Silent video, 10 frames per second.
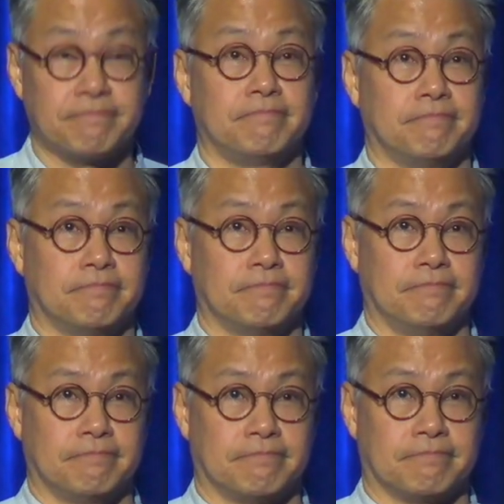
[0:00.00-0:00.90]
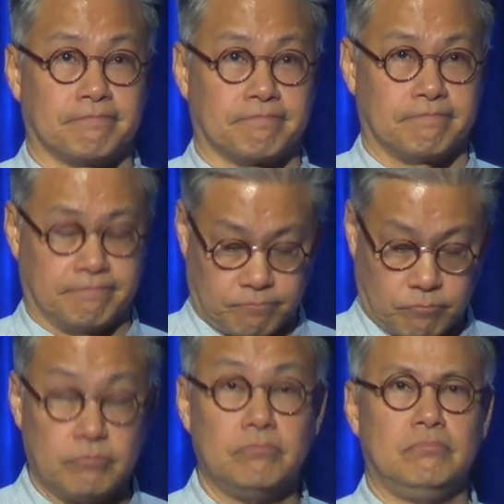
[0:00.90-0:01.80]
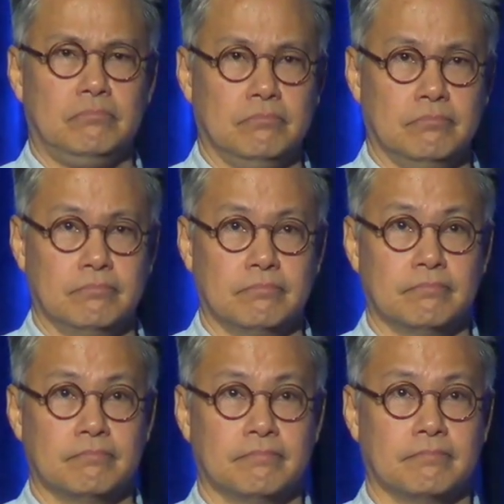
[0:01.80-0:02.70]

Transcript: (no one is talking)